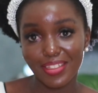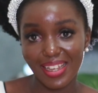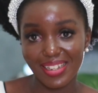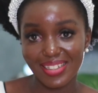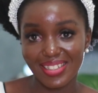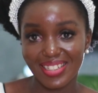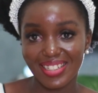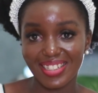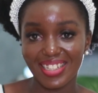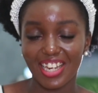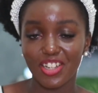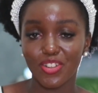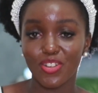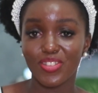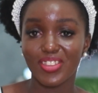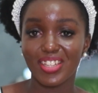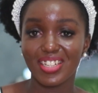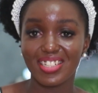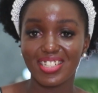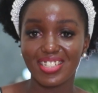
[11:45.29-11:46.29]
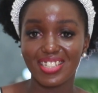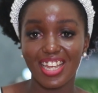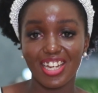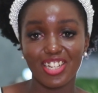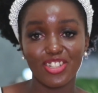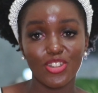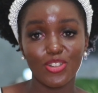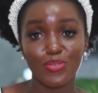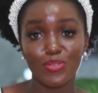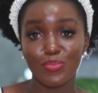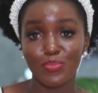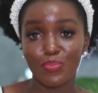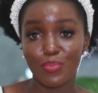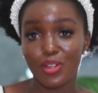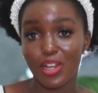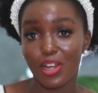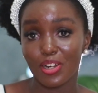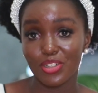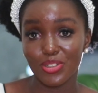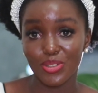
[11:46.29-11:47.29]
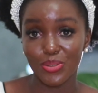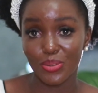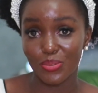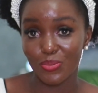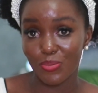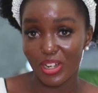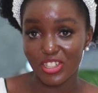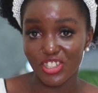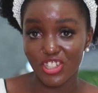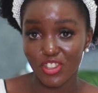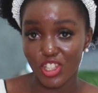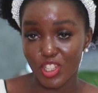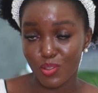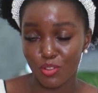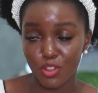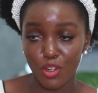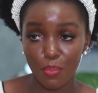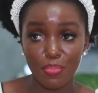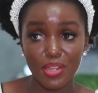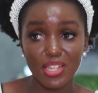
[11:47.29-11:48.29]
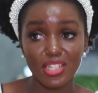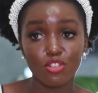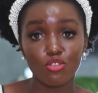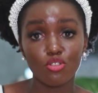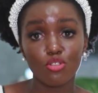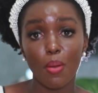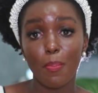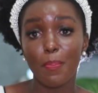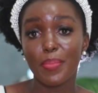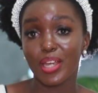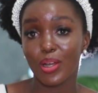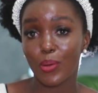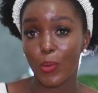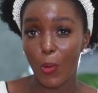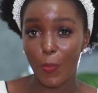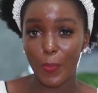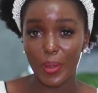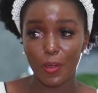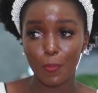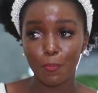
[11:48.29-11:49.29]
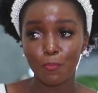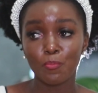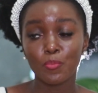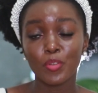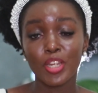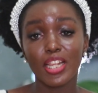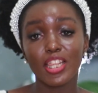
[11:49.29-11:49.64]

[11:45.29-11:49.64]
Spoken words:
30 and you're watching this video, please drop me a comment.